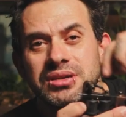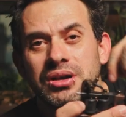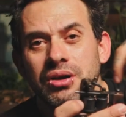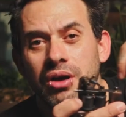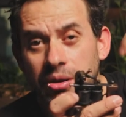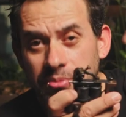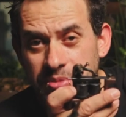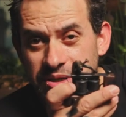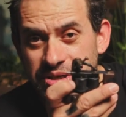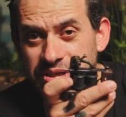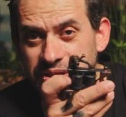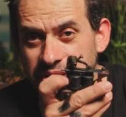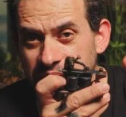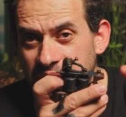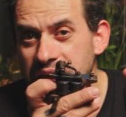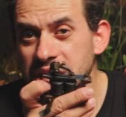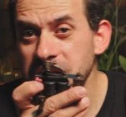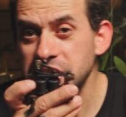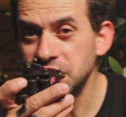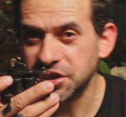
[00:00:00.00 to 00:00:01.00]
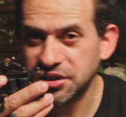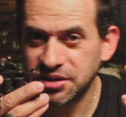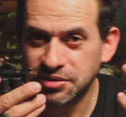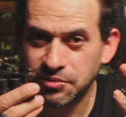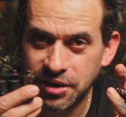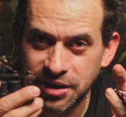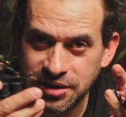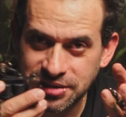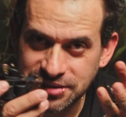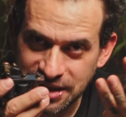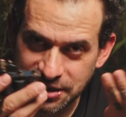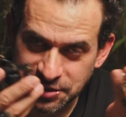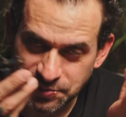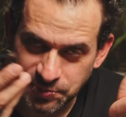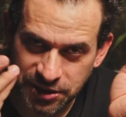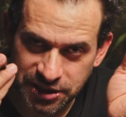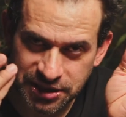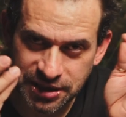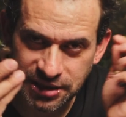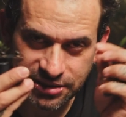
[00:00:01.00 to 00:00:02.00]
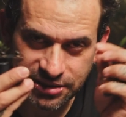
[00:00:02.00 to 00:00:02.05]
the coil machine ancient ones. Let's put it that.